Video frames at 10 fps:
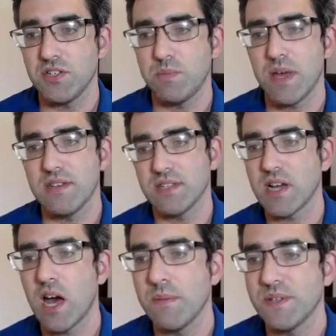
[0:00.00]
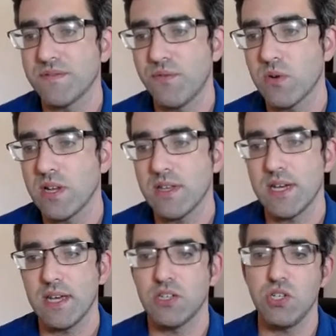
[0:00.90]
by this economist for
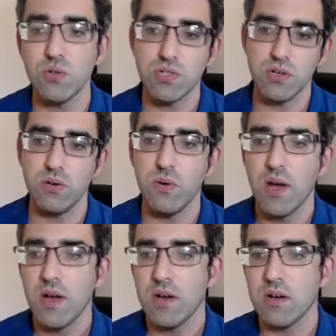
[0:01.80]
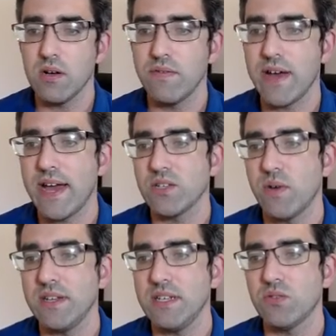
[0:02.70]
the Q2 of
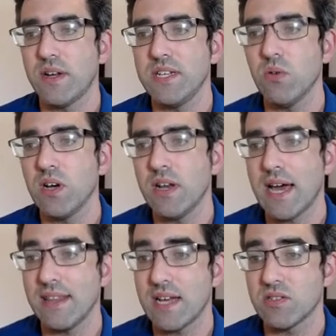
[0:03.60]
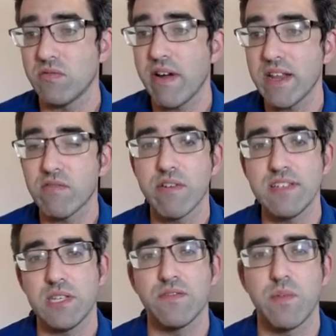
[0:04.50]
2021. And that's already
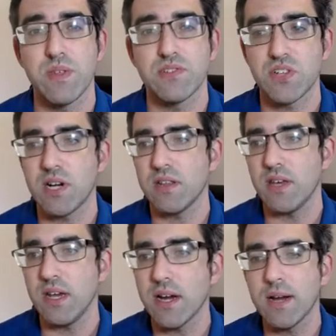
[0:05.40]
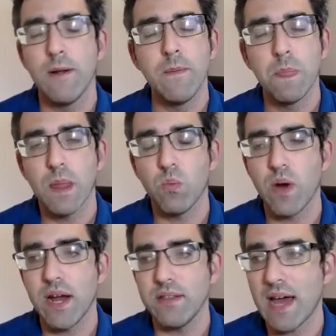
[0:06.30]
risen from the start of the year,
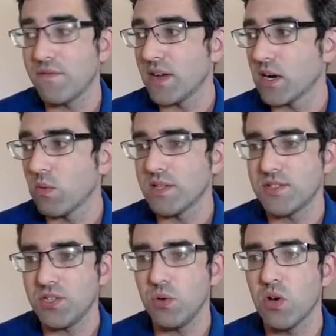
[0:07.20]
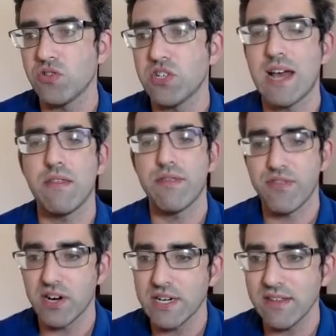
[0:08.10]
where that figure was
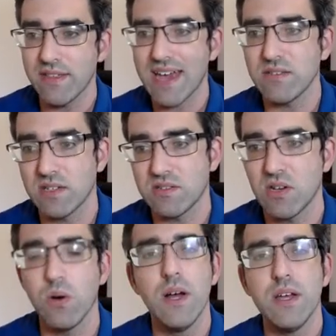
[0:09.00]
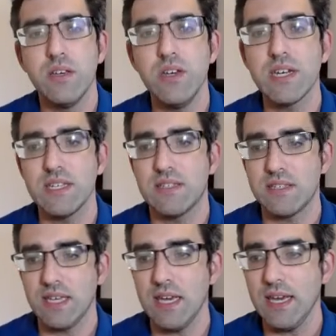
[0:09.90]
230,000. So you can
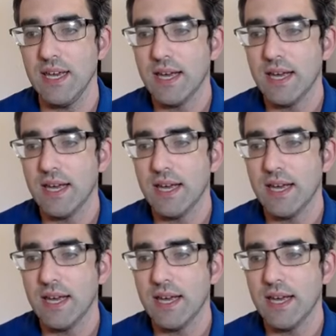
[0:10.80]
see